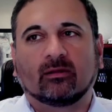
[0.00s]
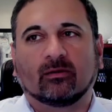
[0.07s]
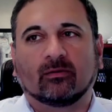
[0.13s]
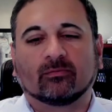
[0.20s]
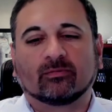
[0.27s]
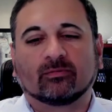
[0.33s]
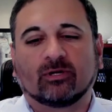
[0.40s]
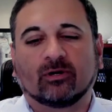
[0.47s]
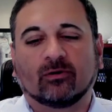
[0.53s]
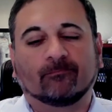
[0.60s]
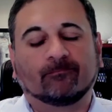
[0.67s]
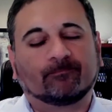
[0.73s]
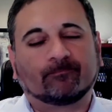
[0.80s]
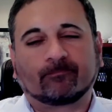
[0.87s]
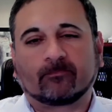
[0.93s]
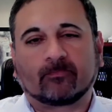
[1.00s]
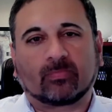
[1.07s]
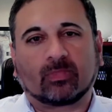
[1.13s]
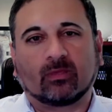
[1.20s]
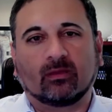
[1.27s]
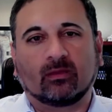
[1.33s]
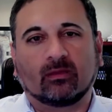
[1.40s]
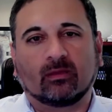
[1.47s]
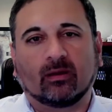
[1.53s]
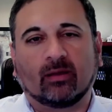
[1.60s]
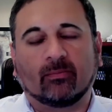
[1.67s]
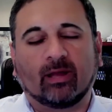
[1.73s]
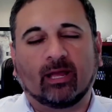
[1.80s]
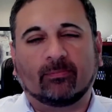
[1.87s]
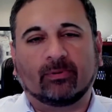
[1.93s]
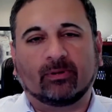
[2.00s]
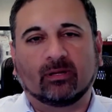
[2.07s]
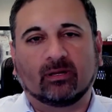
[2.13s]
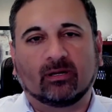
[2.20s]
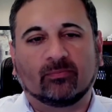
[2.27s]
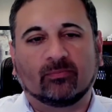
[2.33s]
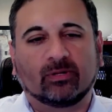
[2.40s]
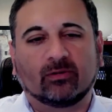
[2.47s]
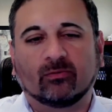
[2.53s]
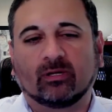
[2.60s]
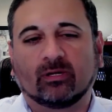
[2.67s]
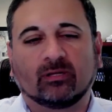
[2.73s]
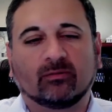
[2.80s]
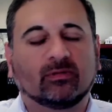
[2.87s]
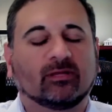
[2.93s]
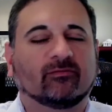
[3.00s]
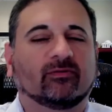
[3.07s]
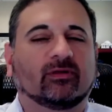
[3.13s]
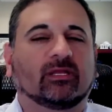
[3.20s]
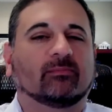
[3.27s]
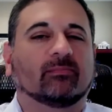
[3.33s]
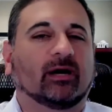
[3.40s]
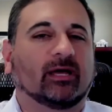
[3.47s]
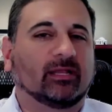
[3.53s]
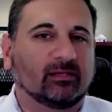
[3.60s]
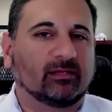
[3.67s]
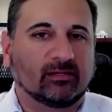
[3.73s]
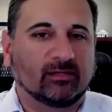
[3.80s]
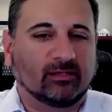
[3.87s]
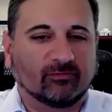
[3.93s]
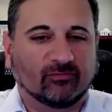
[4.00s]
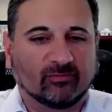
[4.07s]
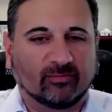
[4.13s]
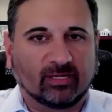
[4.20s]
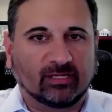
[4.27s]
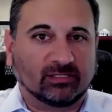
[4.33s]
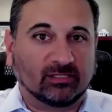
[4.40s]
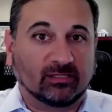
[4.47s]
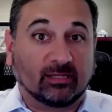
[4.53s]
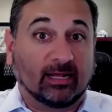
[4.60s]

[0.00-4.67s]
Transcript: so yeah, I'm happy to help anyway, give anybody any information that I